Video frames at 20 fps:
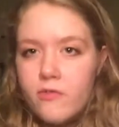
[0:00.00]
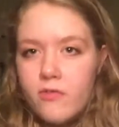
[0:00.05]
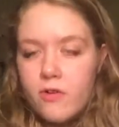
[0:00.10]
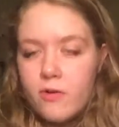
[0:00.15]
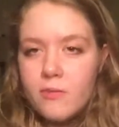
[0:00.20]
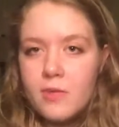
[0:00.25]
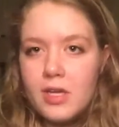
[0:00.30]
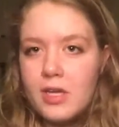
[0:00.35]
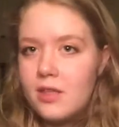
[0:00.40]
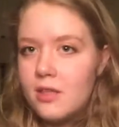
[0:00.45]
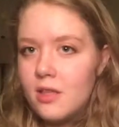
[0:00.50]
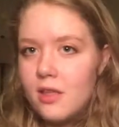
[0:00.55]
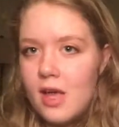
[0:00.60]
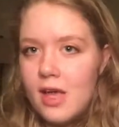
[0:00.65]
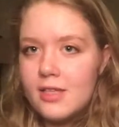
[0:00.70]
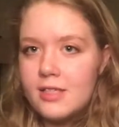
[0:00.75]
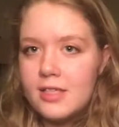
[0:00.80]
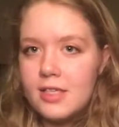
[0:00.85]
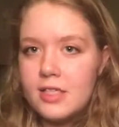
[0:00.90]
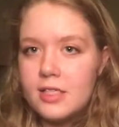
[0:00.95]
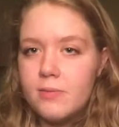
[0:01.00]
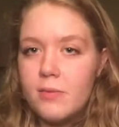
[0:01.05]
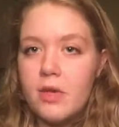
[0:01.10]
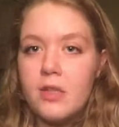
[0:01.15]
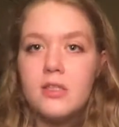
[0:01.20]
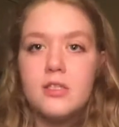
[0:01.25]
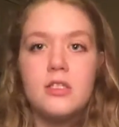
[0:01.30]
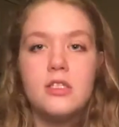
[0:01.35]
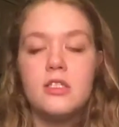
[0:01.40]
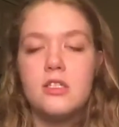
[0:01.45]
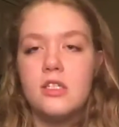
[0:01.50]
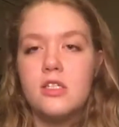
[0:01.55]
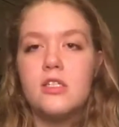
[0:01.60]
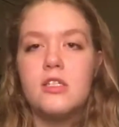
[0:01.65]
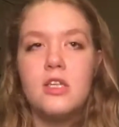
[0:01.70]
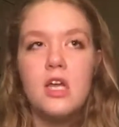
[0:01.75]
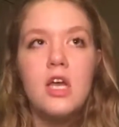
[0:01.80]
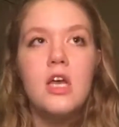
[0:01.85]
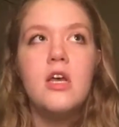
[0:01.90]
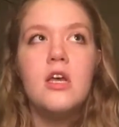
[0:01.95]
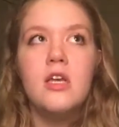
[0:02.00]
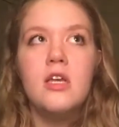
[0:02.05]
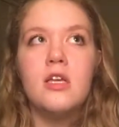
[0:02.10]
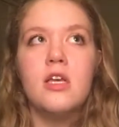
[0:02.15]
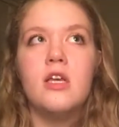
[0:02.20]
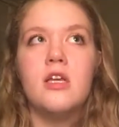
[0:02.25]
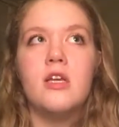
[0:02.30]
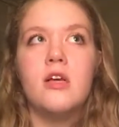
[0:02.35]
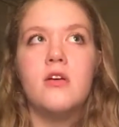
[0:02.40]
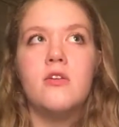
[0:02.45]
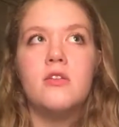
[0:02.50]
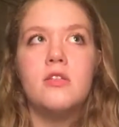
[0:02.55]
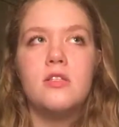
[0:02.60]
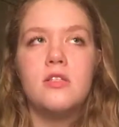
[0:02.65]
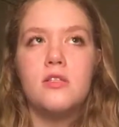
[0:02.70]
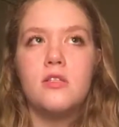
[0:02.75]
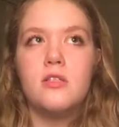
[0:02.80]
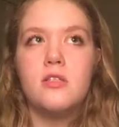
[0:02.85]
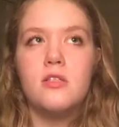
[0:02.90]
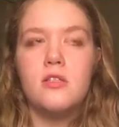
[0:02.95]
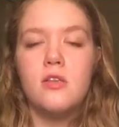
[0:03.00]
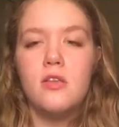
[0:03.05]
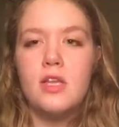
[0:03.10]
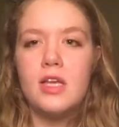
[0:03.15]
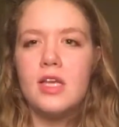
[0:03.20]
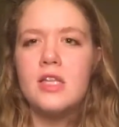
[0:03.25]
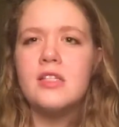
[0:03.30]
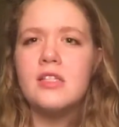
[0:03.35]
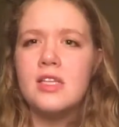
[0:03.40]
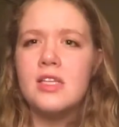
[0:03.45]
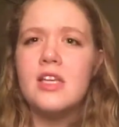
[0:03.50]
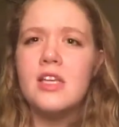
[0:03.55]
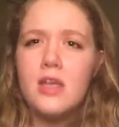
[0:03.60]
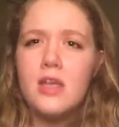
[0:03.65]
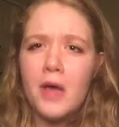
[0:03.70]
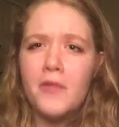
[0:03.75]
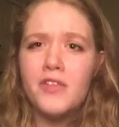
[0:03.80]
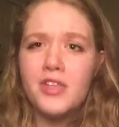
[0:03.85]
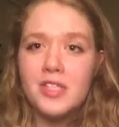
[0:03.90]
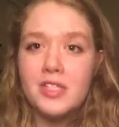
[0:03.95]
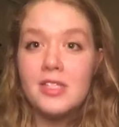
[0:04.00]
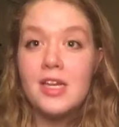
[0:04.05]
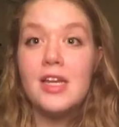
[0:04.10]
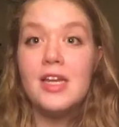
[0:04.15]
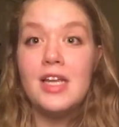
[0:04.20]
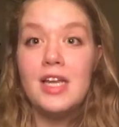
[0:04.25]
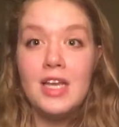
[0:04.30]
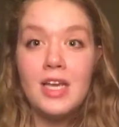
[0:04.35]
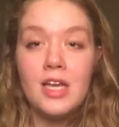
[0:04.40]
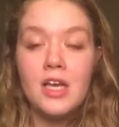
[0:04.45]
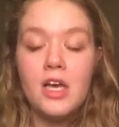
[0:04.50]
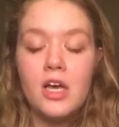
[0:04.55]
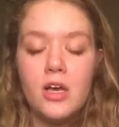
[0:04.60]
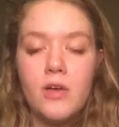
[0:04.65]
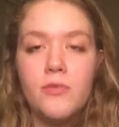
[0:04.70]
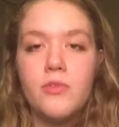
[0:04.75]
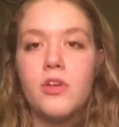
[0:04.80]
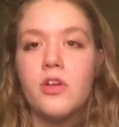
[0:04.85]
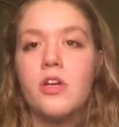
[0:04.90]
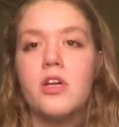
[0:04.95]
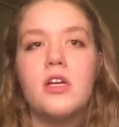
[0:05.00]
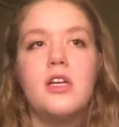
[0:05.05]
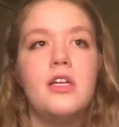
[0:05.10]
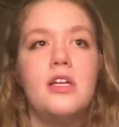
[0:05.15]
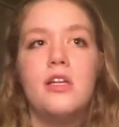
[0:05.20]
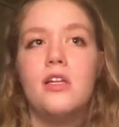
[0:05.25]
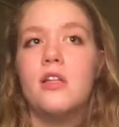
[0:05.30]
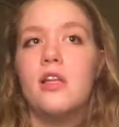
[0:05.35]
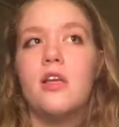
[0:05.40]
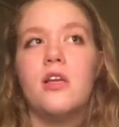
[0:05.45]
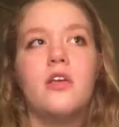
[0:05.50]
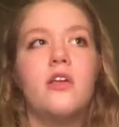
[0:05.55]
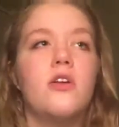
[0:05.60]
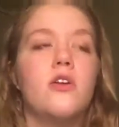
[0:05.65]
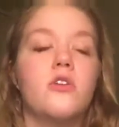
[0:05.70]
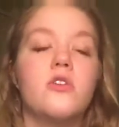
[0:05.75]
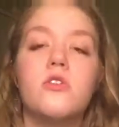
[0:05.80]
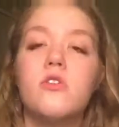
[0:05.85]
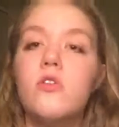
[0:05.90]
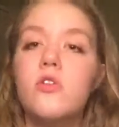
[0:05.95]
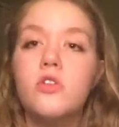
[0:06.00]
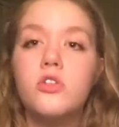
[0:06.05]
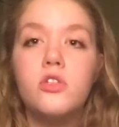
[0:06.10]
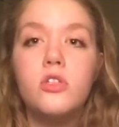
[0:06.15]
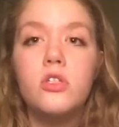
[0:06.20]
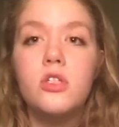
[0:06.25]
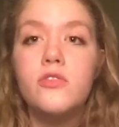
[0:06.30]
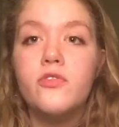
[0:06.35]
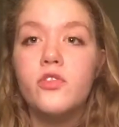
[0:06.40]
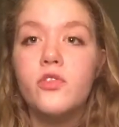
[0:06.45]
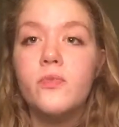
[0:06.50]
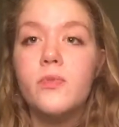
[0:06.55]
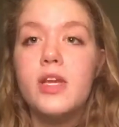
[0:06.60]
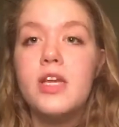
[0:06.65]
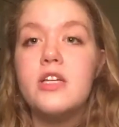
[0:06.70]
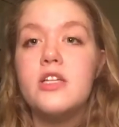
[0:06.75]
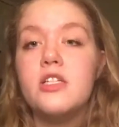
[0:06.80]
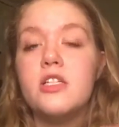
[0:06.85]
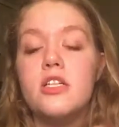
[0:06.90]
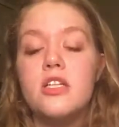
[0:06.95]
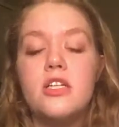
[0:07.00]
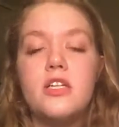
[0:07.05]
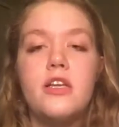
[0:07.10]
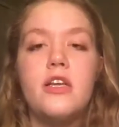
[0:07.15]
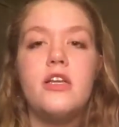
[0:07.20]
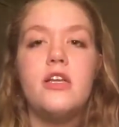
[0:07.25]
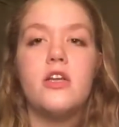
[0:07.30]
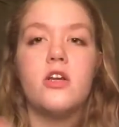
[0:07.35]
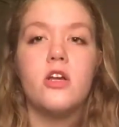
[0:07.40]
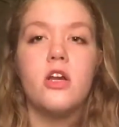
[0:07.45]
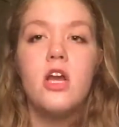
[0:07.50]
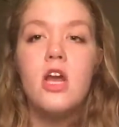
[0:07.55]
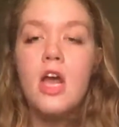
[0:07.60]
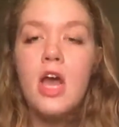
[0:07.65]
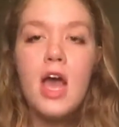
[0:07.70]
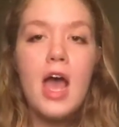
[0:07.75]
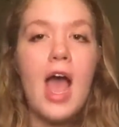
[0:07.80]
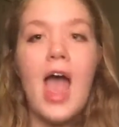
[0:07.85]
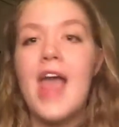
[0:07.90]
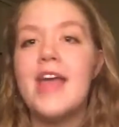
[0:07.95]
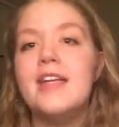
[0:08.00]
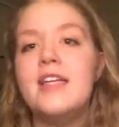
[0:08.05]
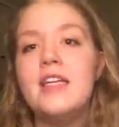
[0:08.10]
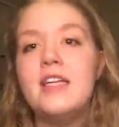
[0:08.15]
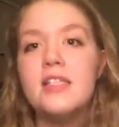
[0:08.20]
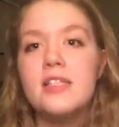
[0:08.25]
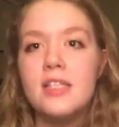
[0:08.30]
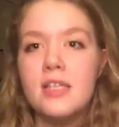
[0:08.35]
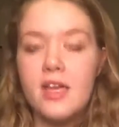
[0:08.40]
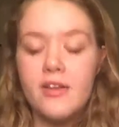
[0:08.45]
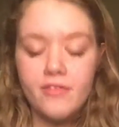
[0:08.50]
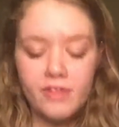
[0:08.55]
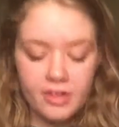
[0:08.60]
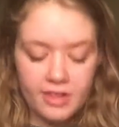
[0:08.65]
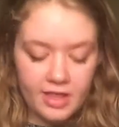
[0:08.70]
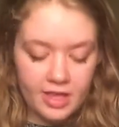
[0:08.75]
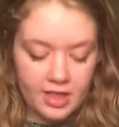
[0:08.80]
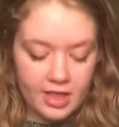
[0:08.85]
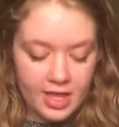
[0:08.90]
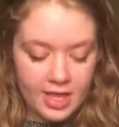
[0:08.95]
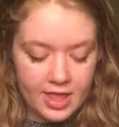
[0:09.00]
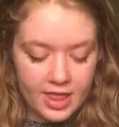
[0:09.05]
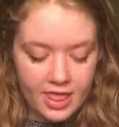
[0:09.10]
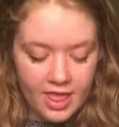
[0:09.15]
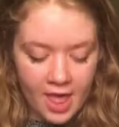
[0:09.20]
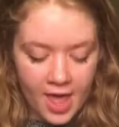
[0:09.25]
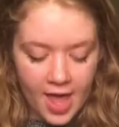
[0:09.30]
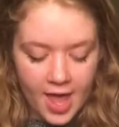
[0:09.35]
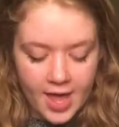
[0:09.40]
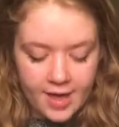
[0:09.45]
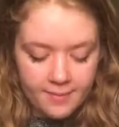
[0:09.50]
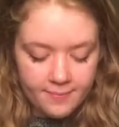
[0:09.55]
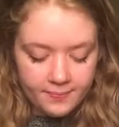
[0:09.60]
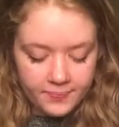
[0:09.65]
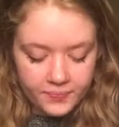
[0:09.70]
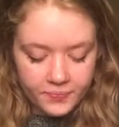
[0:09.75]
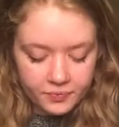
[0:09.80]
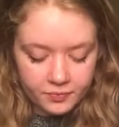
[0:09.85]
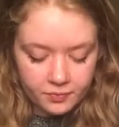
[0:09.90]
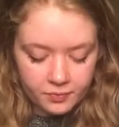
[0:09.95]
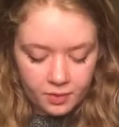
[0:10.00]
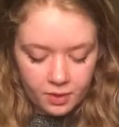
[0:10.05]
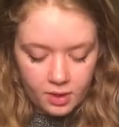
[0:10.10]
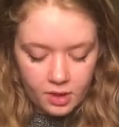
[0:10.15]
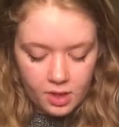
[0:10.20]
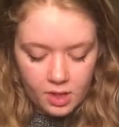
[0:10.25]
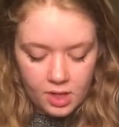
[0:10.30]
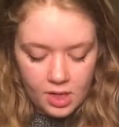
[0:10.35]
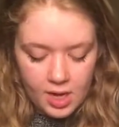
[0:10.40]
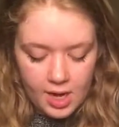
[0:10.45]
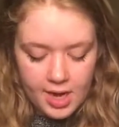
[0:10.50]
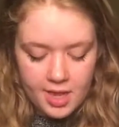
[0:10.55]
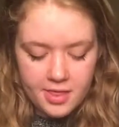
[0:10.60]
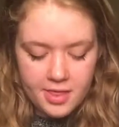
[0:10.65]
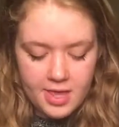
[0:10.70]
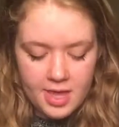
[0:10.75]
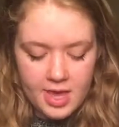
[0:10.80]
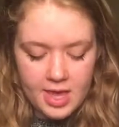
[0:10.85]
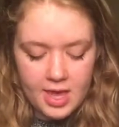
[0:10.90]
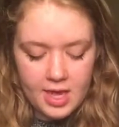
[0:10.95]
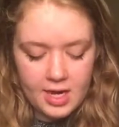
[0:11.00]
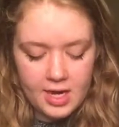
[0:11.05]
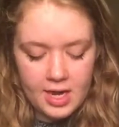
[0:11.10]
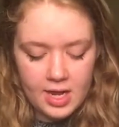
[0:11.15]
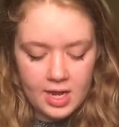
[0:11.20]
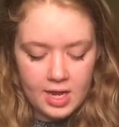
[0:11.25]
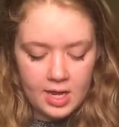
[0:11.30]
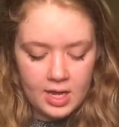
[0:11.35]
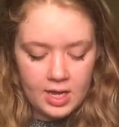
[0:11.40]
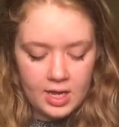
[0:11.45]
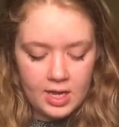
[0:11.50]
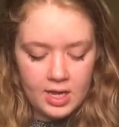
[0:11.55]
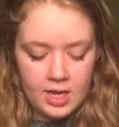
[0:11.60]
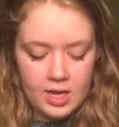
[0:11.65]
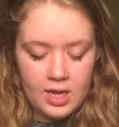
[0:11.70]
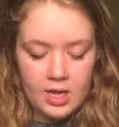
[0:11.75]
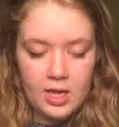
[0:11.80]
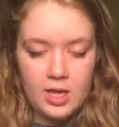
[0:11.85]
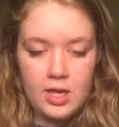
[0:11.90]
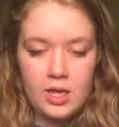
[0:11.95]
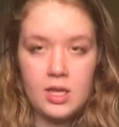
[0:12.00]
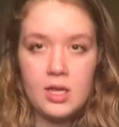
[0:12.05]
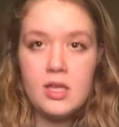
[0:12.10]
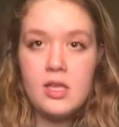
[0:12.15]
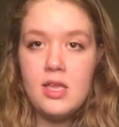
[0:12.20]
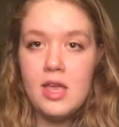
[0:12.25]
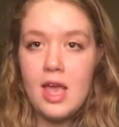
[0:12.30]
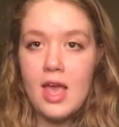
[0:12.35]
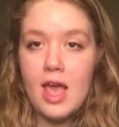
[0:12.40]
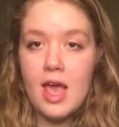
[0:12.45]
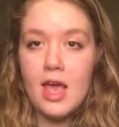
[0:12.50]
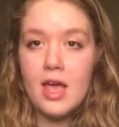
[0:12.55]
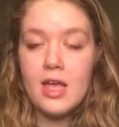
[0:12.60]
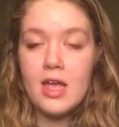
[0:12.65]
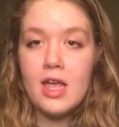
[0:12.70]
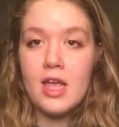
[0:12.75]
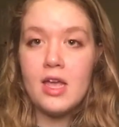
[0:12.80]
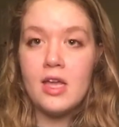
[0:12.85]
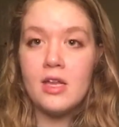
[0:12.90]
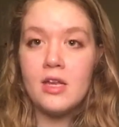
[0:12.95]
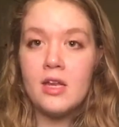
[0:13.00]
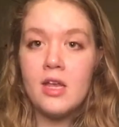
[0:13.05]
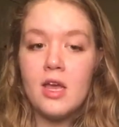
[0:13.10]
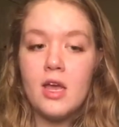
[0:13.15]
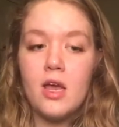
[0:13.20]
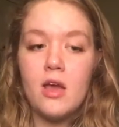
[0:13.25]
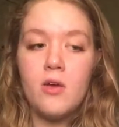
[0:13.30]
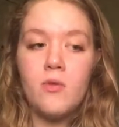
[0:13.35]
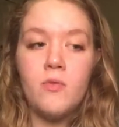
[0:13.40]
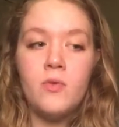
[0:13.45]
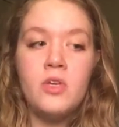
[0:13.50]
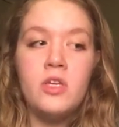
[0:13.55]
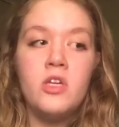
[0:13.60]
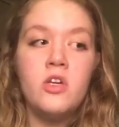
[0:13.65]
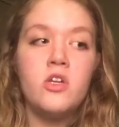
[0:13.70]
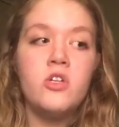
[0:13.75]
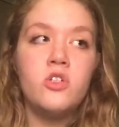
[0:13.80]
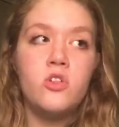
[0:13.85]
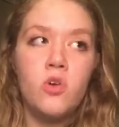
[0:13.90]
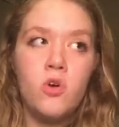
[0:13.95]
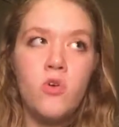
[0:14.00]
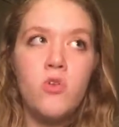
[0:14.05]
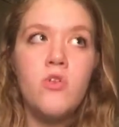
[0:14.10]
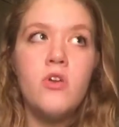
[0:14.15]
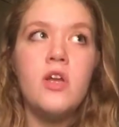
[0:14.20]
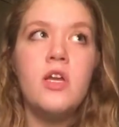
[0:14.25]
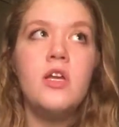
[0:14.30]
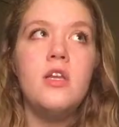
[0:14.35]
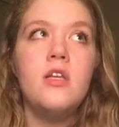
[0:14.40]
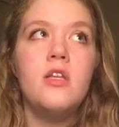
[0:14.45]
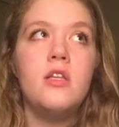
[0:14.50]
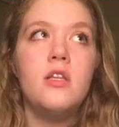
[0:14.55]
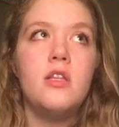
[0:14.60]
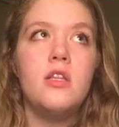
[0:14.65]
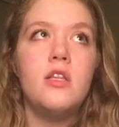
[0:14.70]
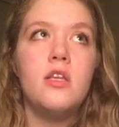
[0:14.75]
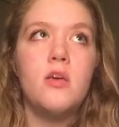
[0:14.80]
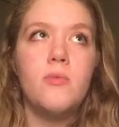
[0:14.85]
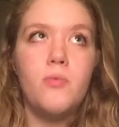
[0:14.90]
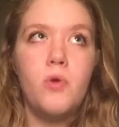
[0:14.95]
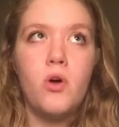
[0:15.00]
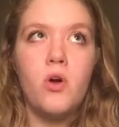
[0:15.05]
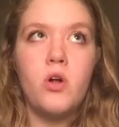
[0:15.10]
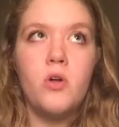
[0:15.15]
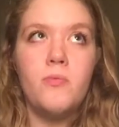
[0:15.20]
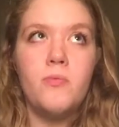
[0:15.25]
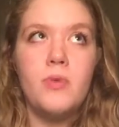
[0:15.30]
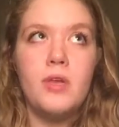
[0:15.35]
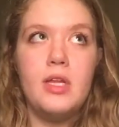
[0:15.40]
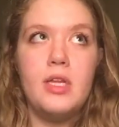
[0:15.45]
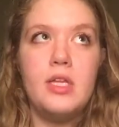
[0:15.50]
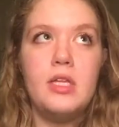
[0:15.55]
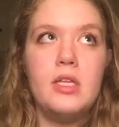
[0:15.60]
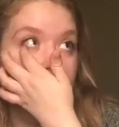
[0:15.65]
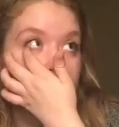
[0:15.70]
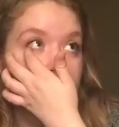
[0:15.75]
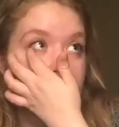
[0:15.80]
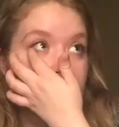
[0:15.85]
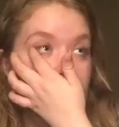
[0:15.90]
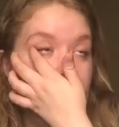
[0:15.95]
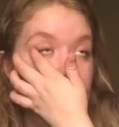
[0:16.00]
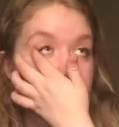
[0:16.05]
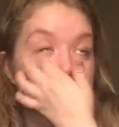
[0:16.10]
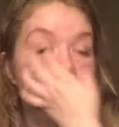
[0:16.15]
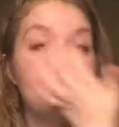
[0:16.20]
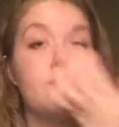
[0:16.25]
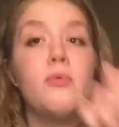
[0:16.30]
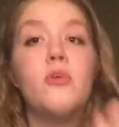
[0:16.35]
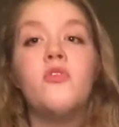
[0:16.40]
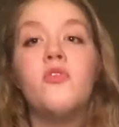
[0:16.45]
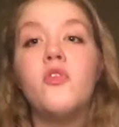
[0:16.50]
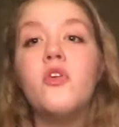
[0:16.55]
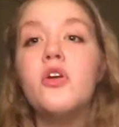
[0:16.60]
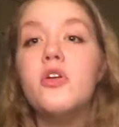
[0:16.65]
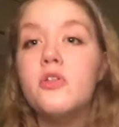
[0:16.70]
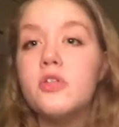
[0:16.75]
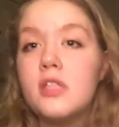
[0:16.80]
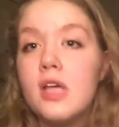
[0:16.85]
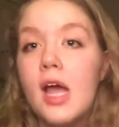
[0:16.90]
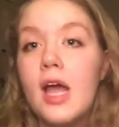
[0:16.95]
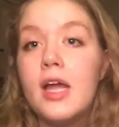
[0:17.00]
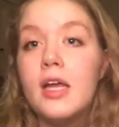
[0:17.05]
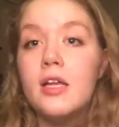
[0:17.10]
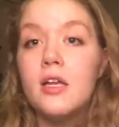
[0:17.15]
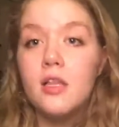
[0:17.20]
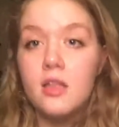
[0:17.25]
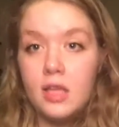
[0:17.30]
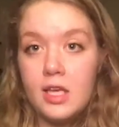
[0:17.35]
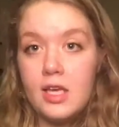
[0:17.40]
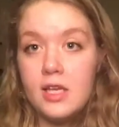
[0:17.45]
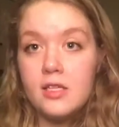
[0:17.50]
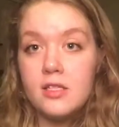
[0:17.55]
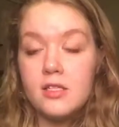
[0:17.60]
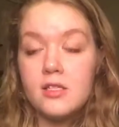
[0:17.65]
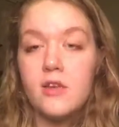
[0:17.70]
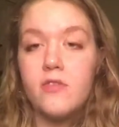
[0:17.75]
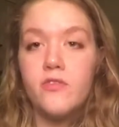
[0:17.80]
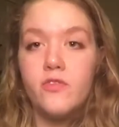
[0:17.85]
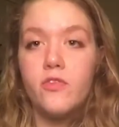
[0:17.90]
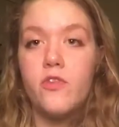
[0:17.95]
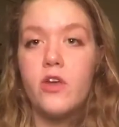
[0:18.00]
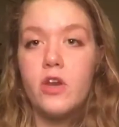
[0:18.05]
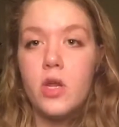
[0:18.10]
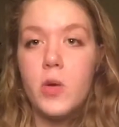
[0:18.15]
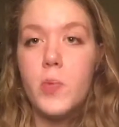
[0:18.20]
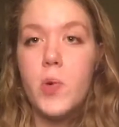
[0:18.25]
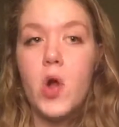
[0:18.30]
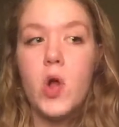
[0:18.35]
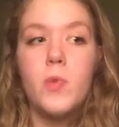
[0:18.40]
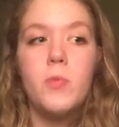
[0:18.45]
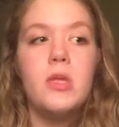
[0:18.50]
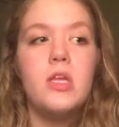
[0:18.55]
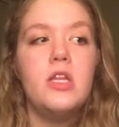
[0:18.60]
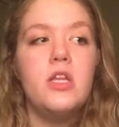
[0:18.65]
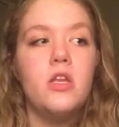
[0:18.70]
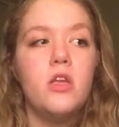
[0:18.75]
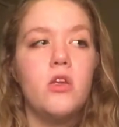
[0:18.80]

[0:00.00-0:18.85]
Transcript: from like the last 6 months, just, you know, so they can see have a steady income. They're going to need like your social information and your IDs and everything like that. And then, yeah, and when you're touring the apartment, I guess before you sign a lease of an apartment,